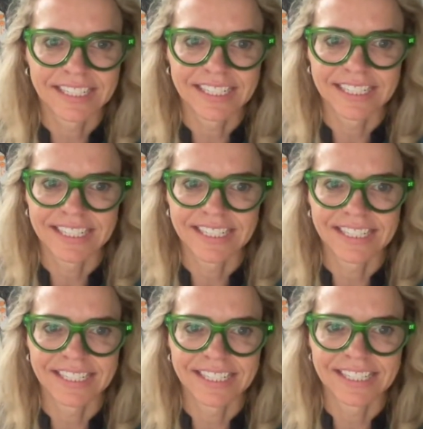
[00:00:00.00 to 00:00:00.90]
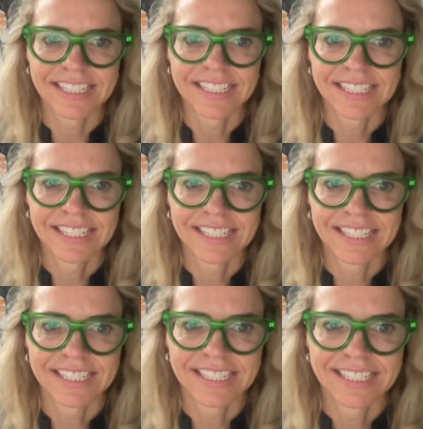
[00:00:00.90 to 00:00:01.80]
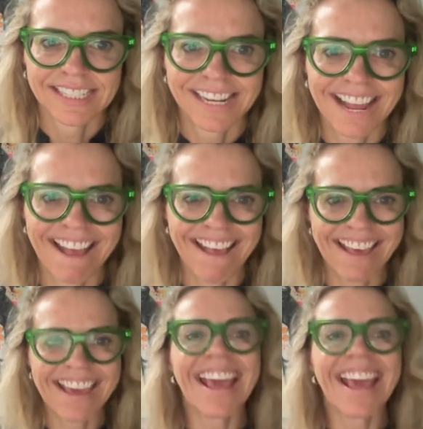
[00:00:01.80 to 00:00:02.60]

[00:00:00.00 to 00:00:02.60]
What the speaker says: This person isn't speaking.